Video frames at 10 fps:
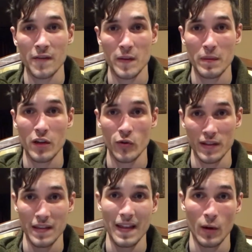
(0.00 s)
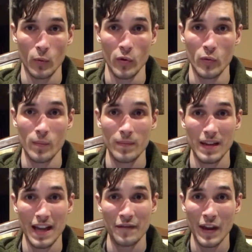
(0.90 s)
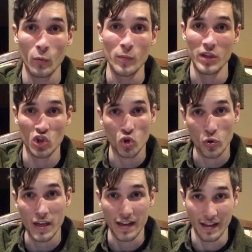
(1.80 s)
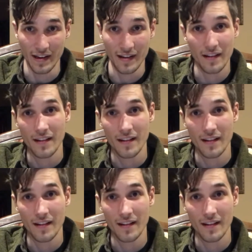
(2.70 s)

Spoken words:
of speakers in that room, if that room is treated,